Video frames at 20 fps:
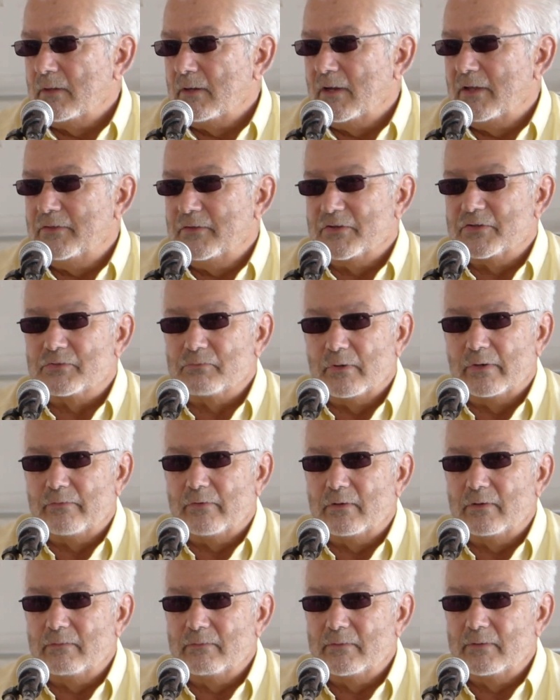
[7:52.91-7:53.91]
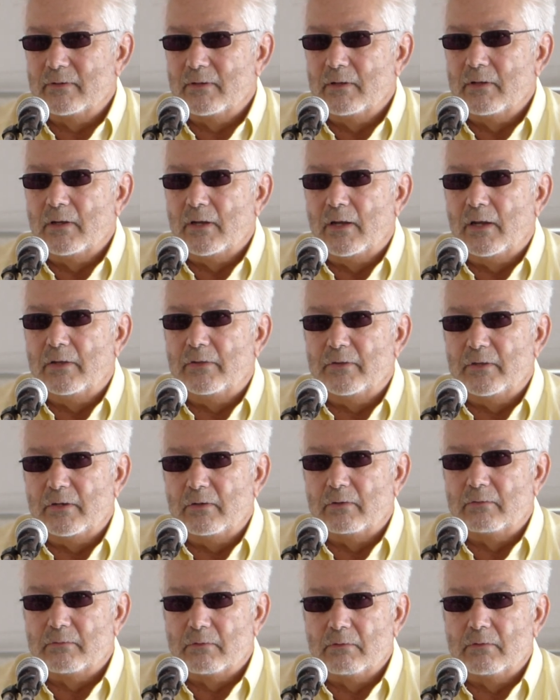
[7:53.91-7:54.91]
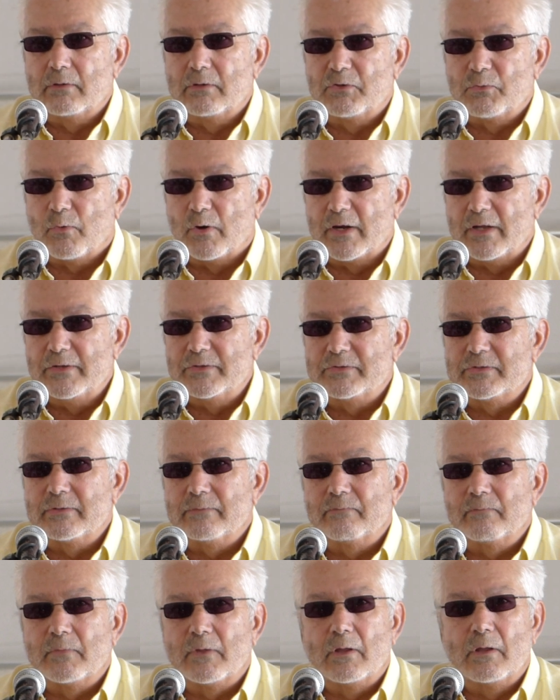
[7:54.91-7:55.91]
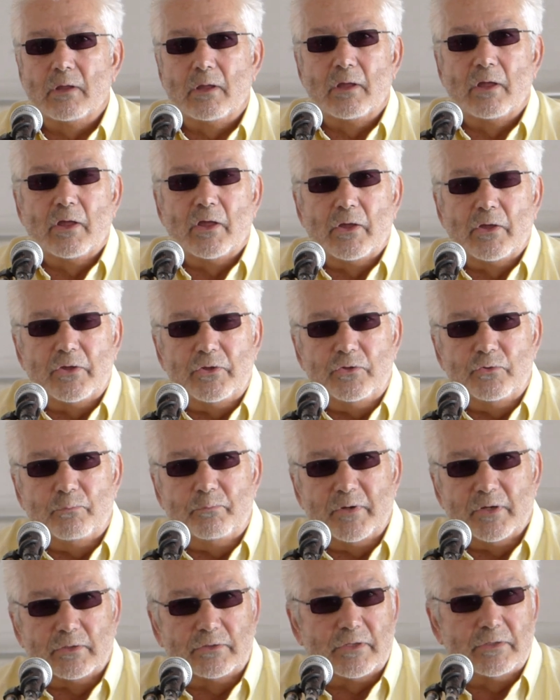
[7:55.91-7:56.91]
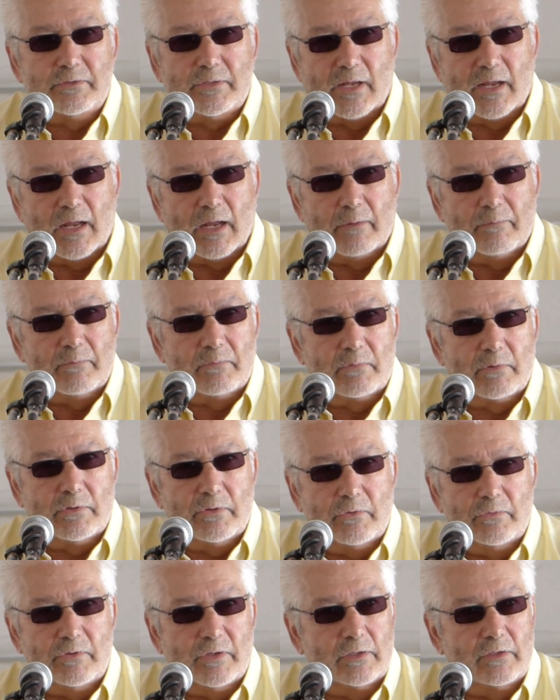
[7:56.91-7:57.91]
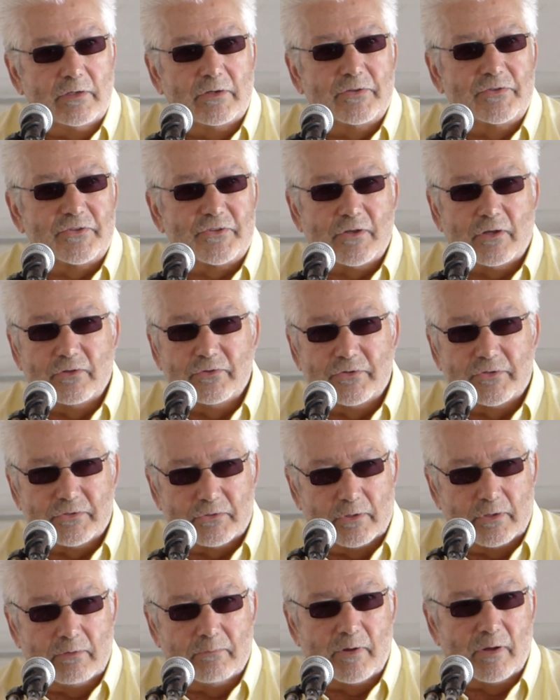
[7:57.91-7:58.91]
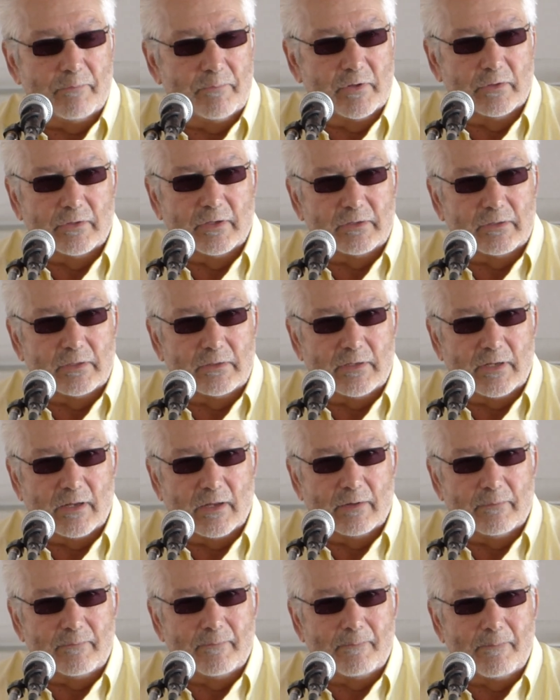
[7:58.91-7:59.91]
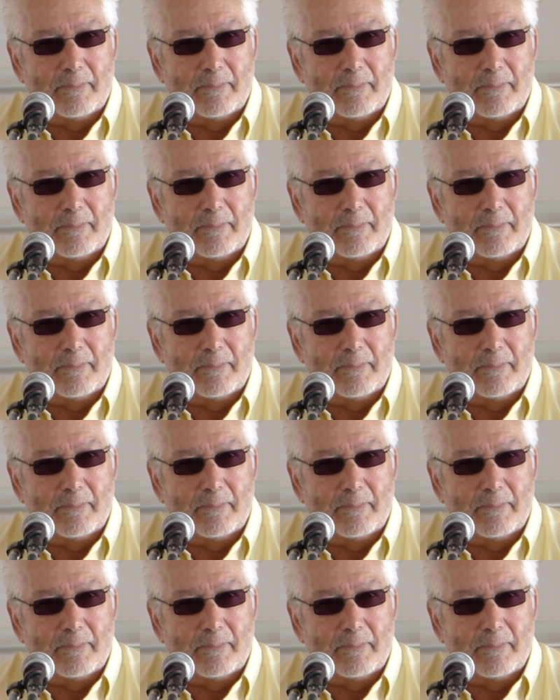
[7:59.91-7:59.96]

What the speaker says: in this river in the 20s. You built a dam. You didn't consult Zuni about building the dam.